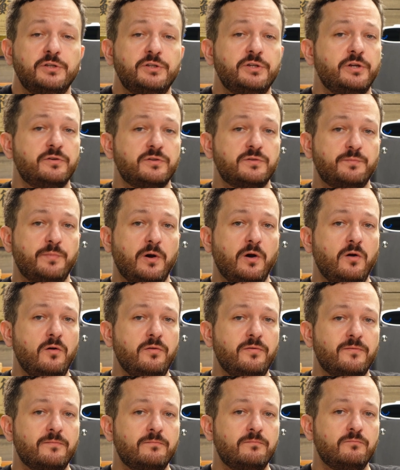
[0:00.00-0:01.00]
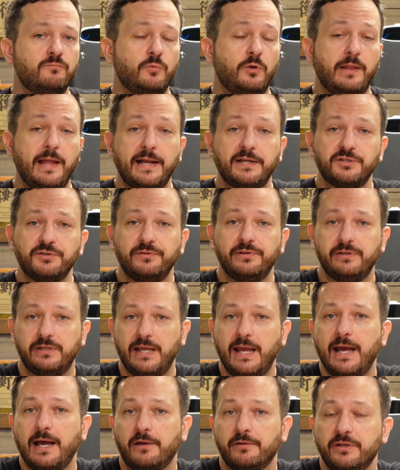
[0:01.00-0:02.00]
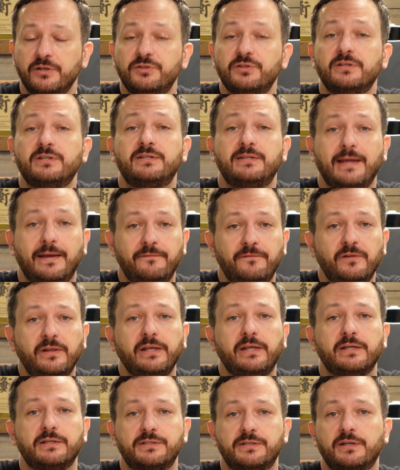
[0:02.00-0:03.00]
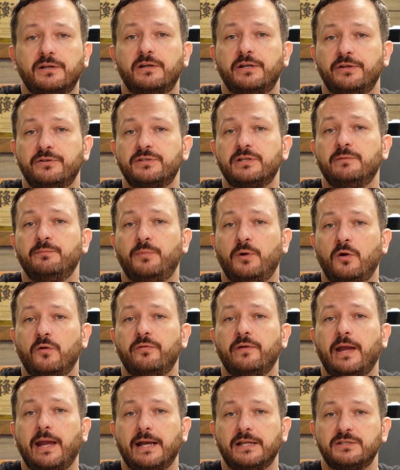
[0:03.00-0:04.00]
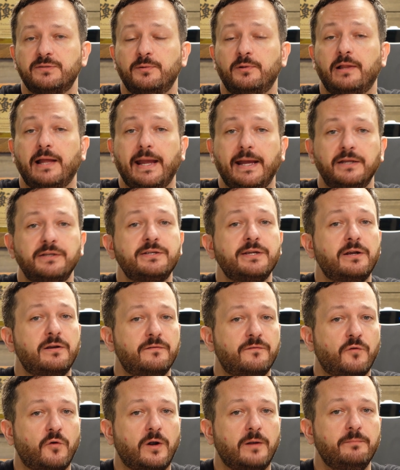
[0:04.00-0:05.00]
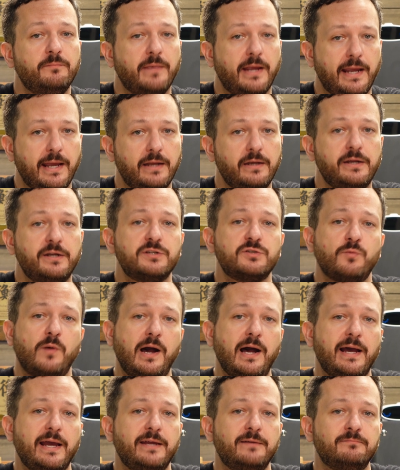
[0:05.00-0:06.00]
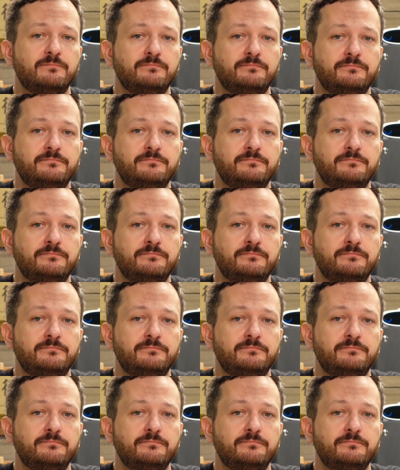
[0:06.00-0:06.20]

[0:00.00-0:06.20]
Should you use both? Well, actually, yeah, you should definitely consider using both Ansible and Terraform, and here's why.